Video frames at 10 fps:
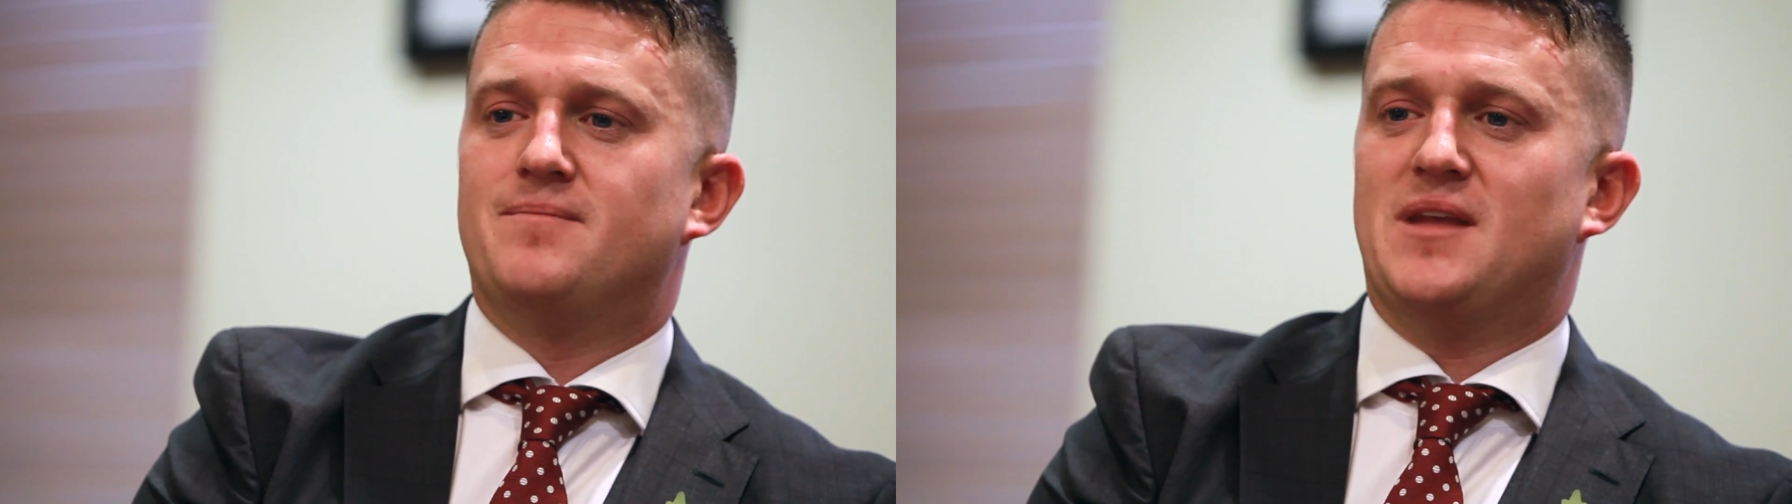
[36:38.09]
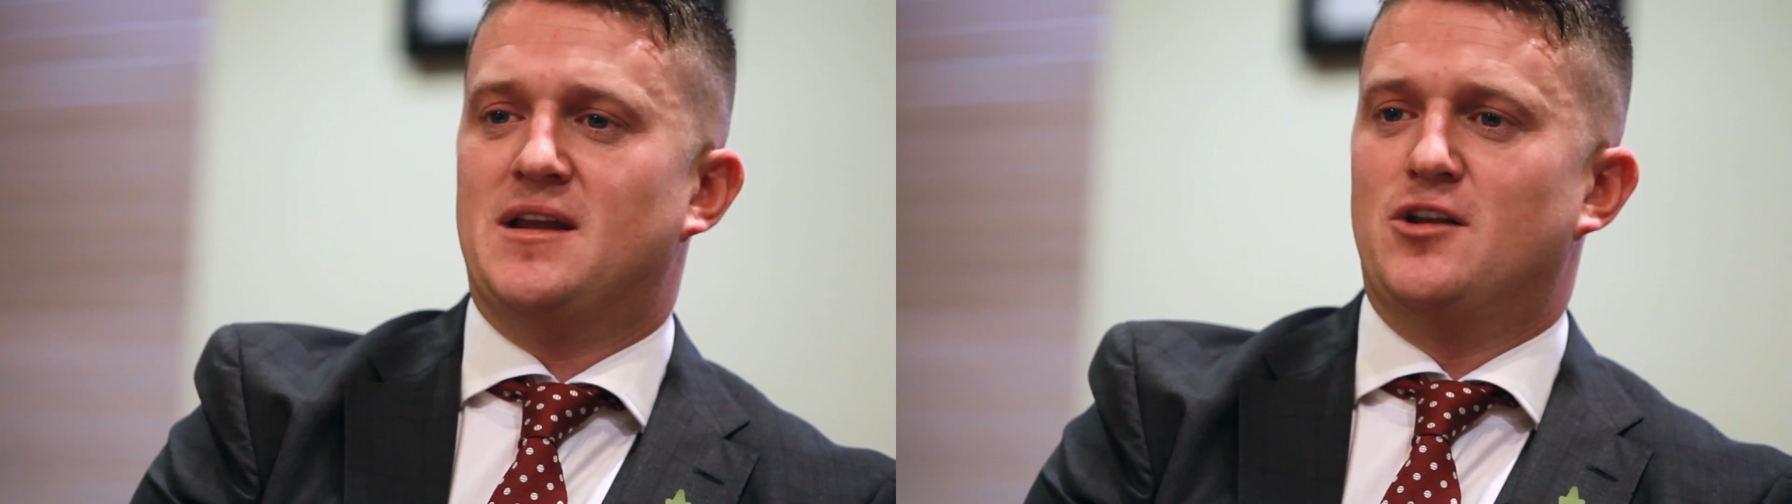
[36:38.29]

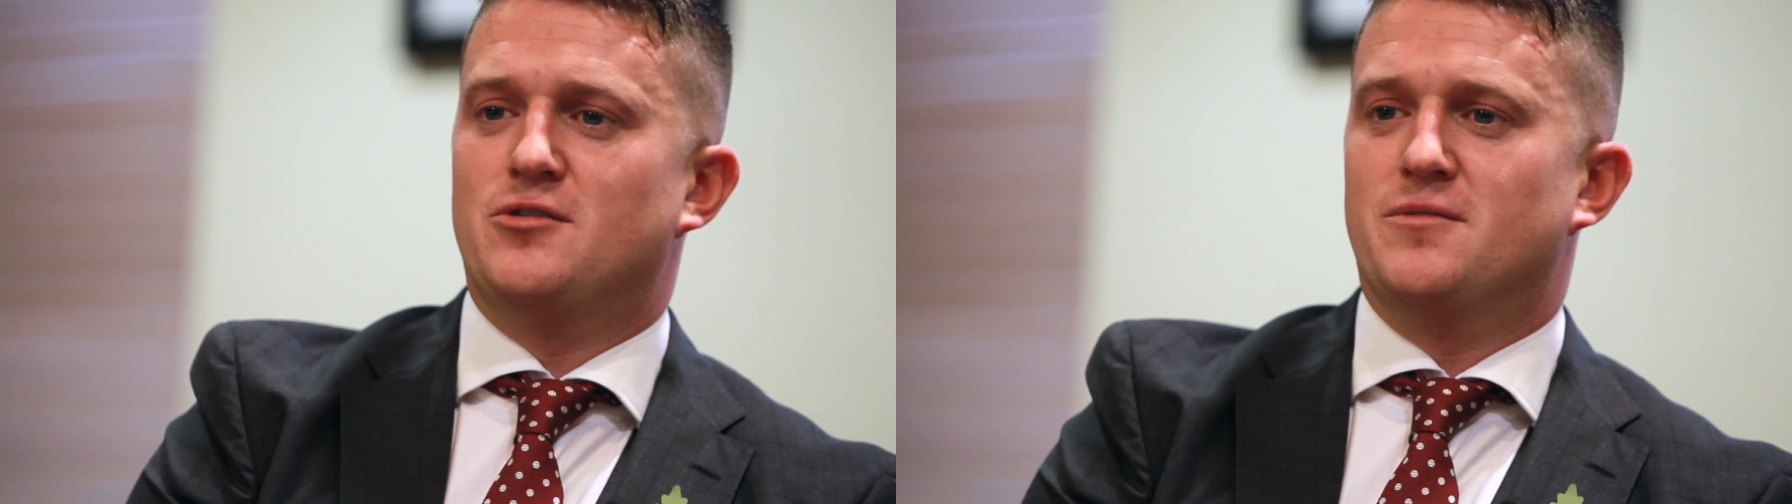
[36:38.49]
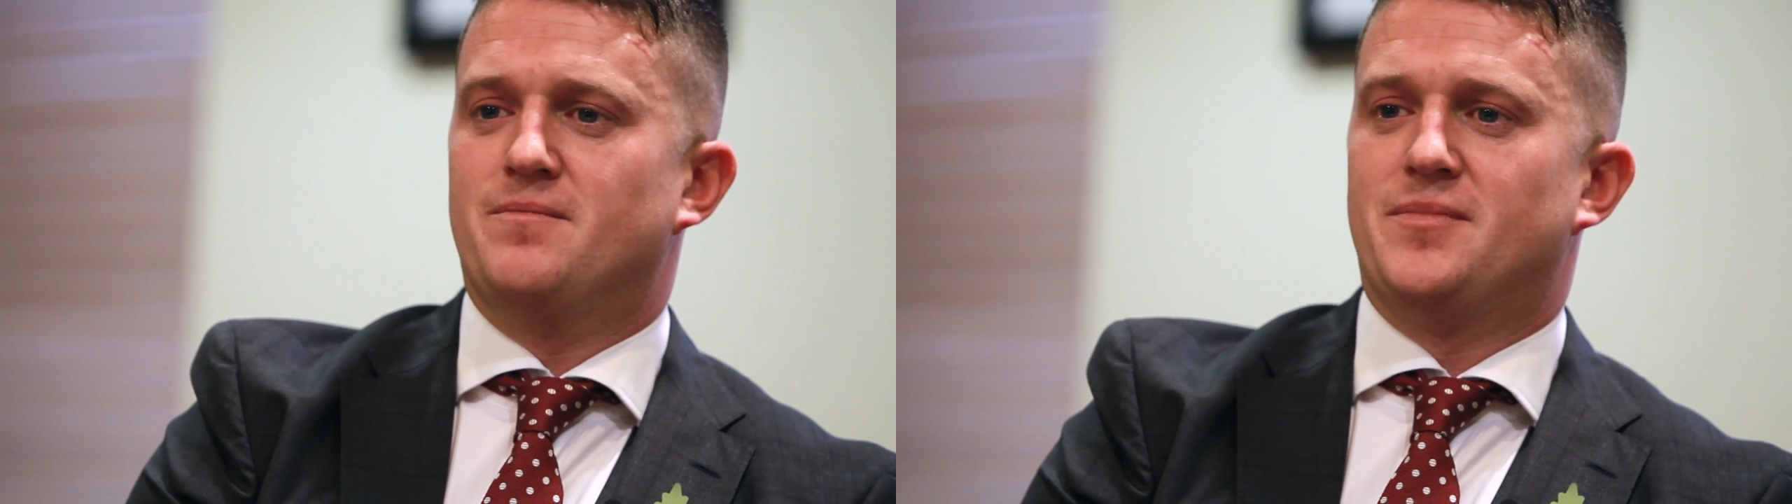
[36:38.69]
in
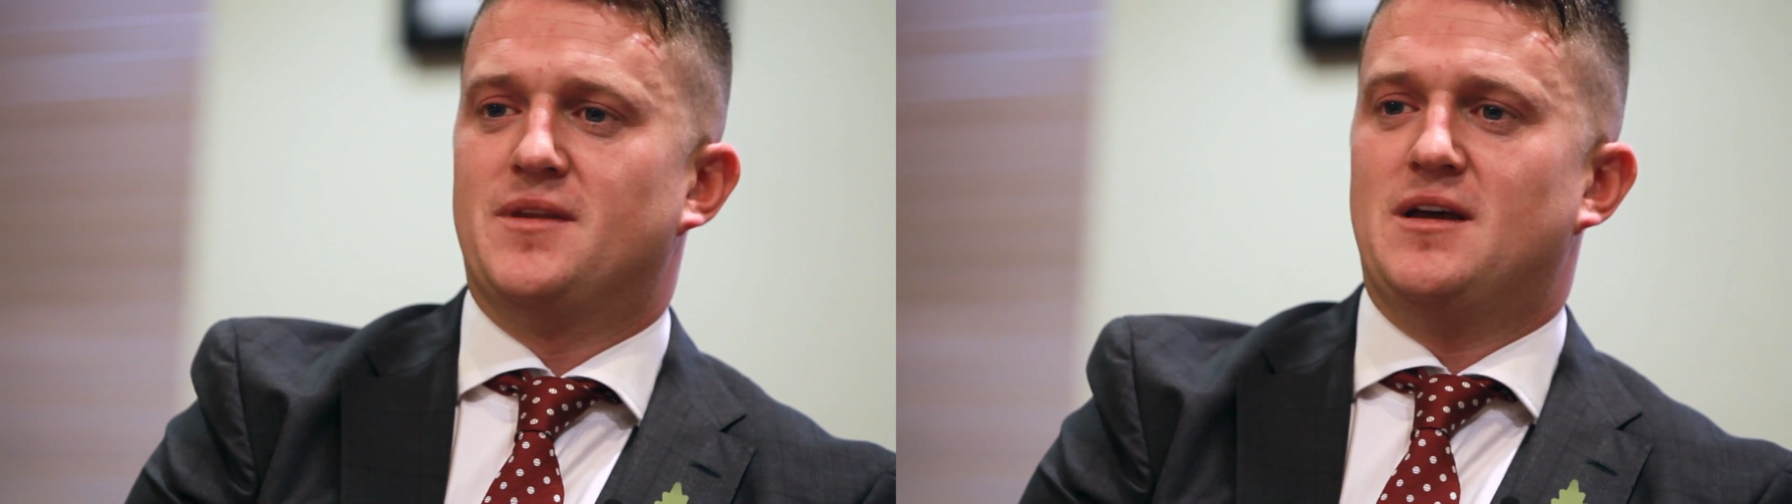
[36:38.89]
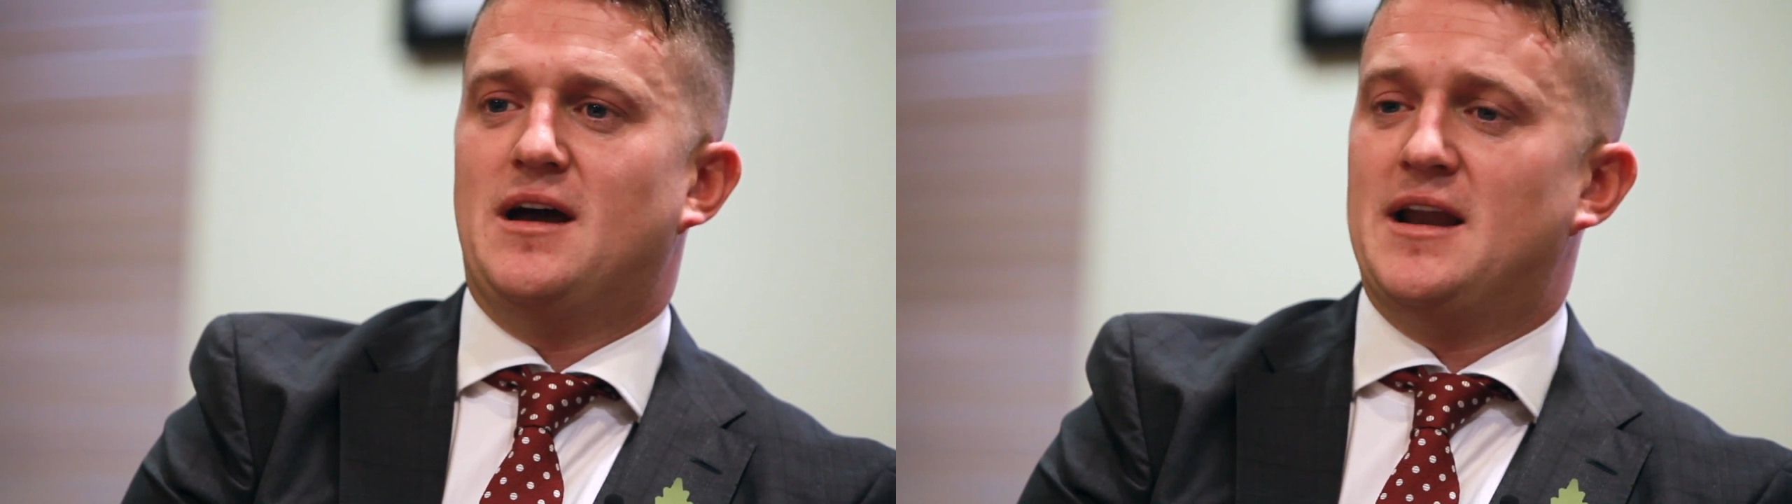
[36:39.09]
Luton.
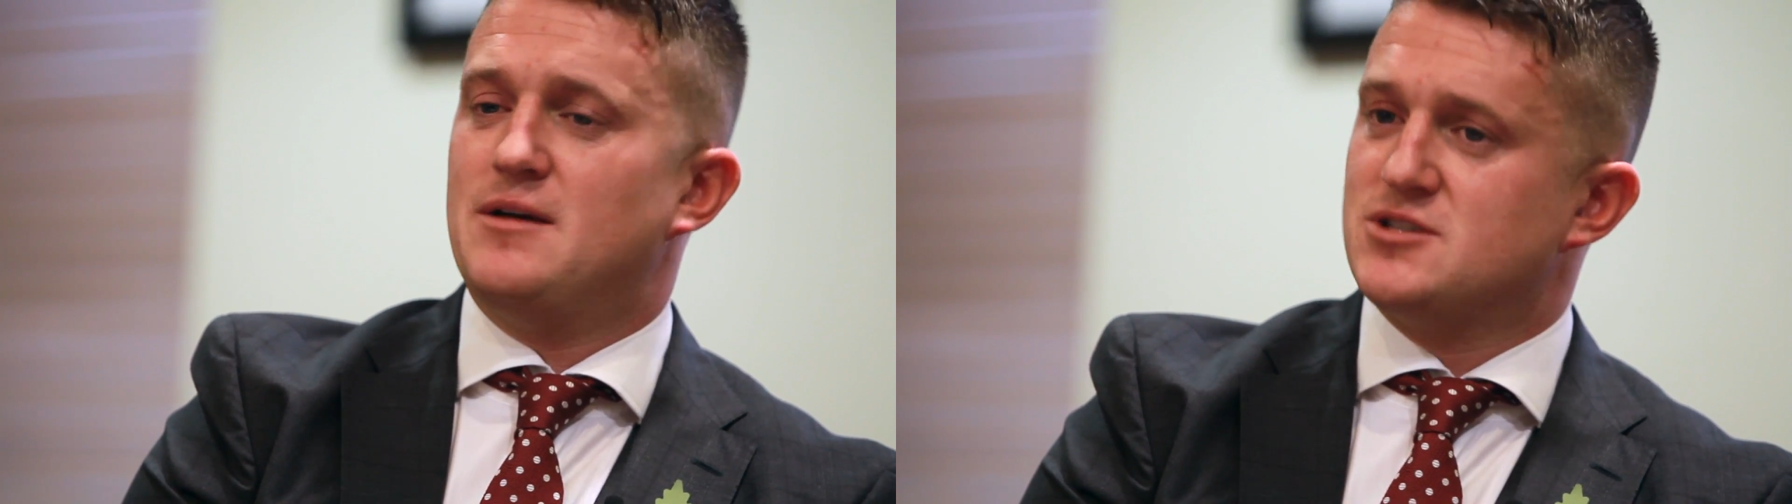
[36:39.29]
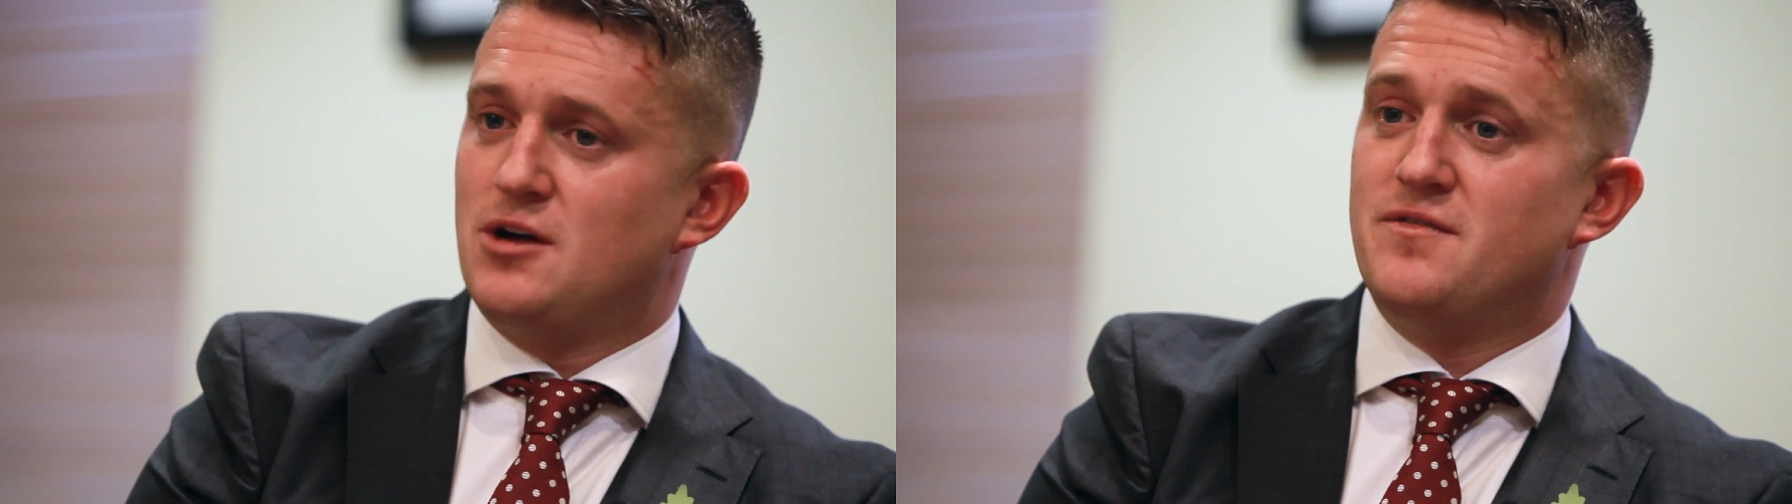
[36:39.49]
And it
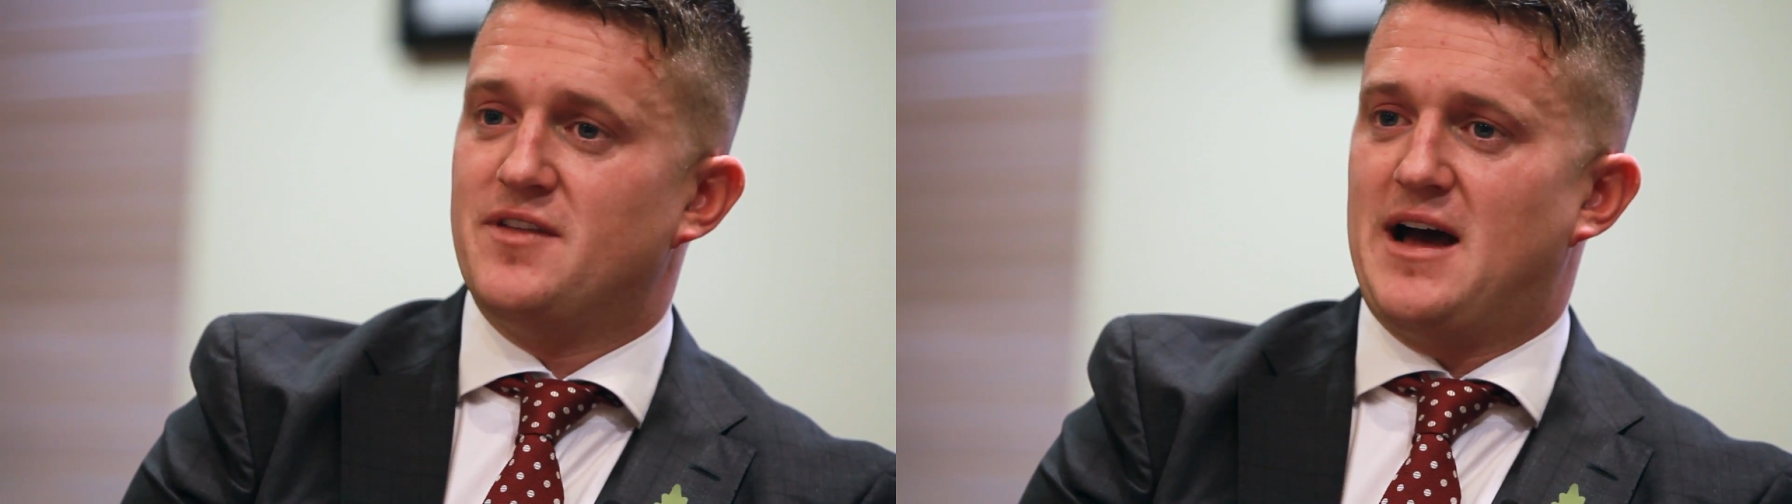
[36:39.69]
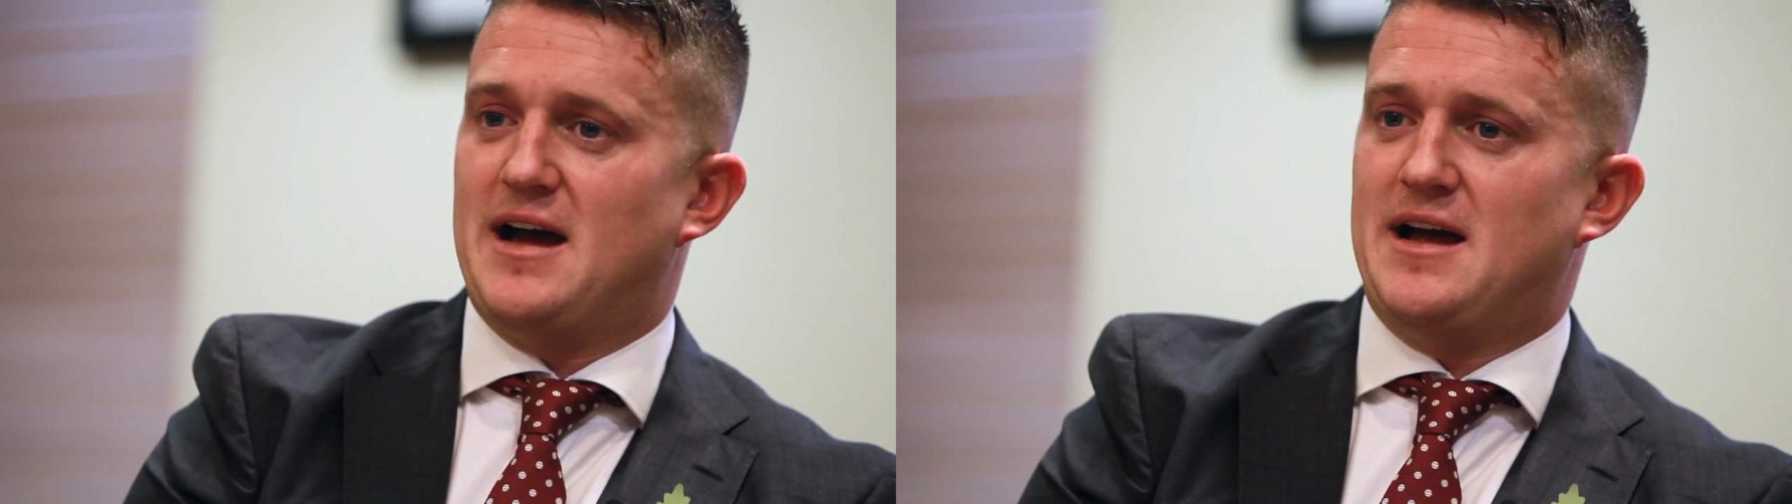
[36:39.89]
was over
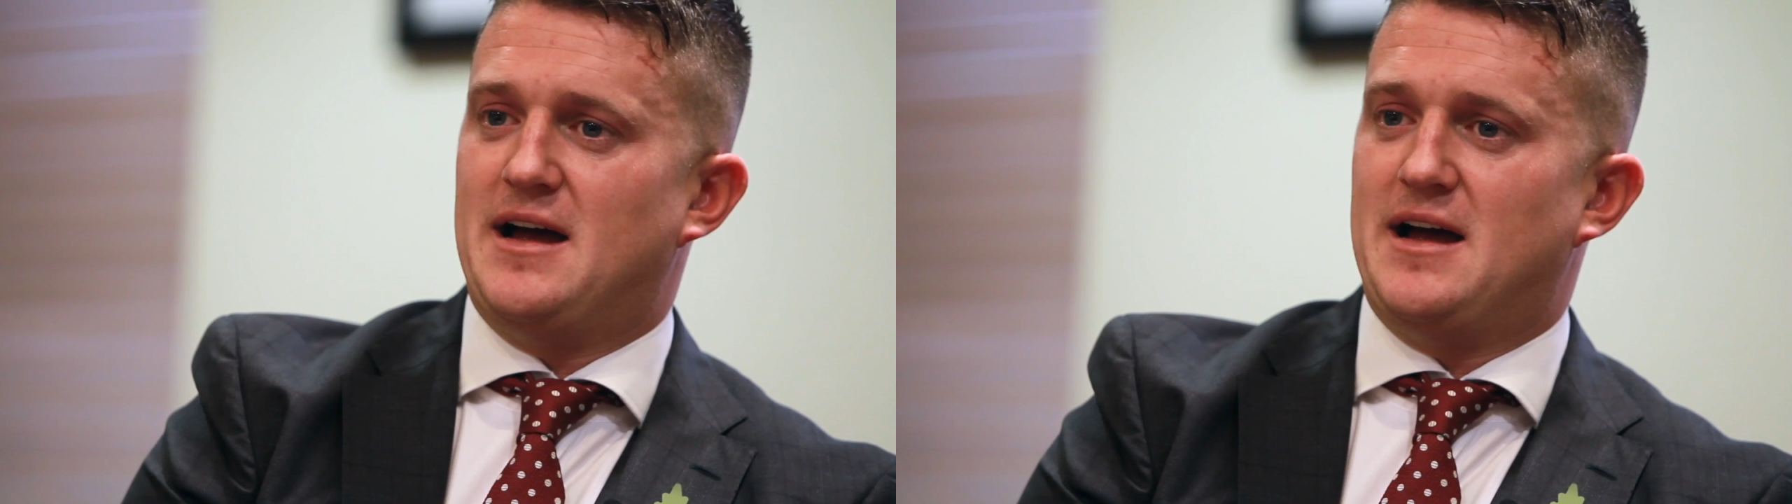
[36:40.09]
that.